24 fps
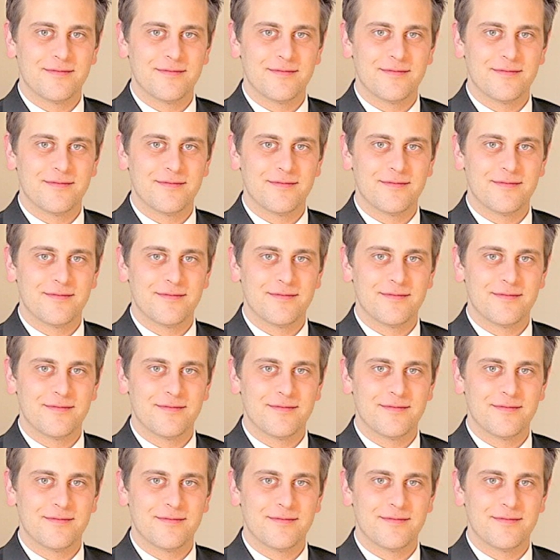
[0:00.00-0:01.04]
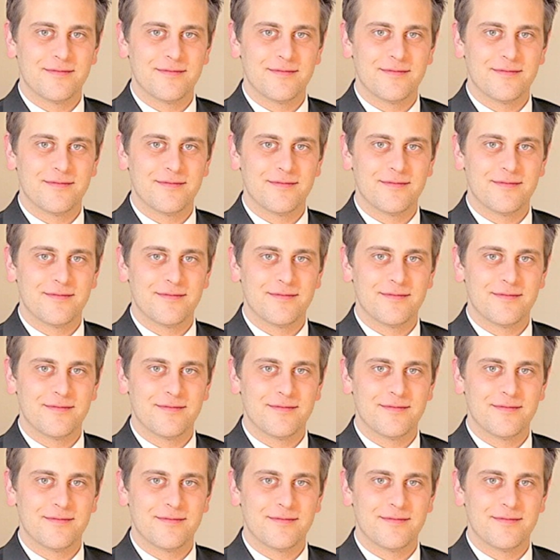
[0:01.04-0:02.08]

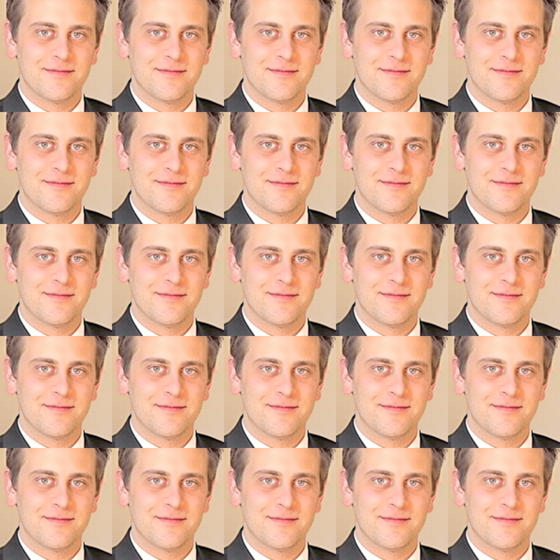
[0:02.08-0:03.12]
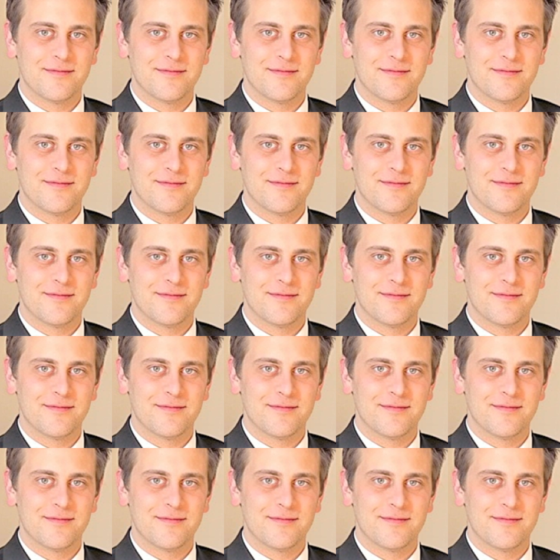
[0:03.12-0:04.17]

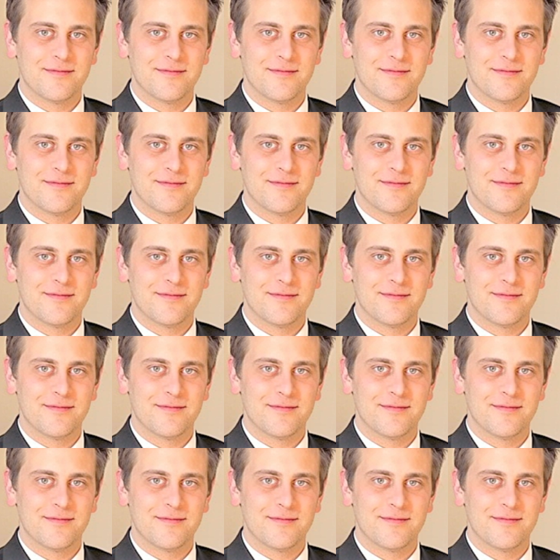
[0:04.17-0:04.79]
[no speech]